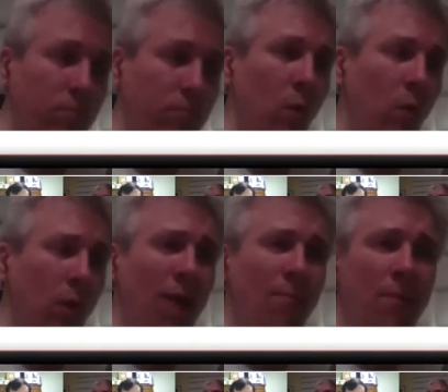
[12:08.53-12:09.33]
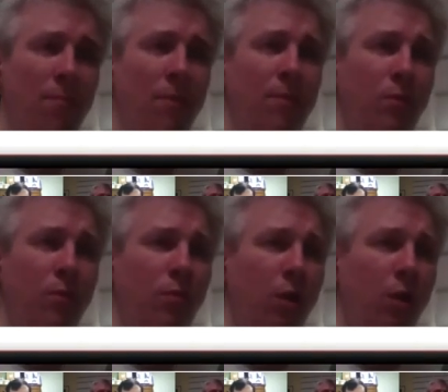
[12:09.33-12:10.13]
when I meet people
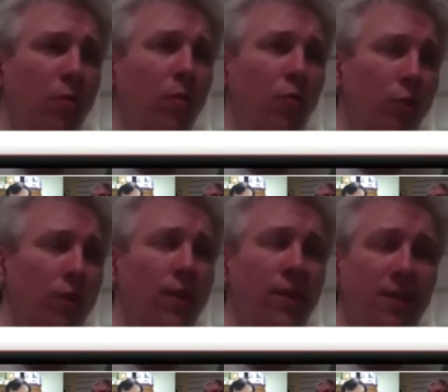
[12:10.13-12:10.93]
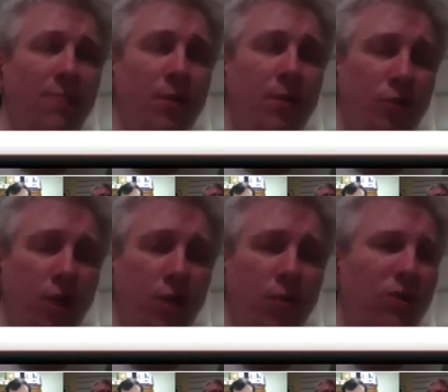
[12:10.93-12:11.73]
who are really deep into
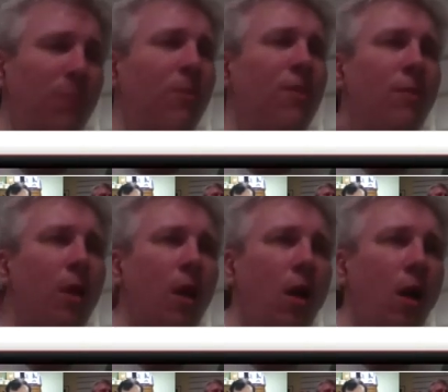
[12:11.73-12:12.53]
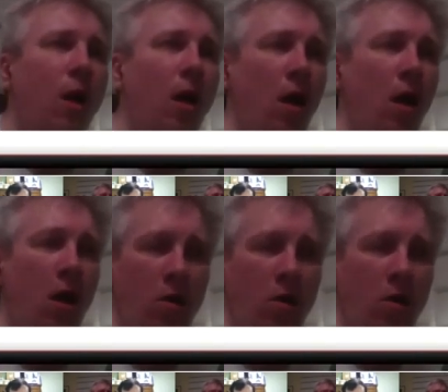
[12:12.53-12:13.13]
jQuery, some of them are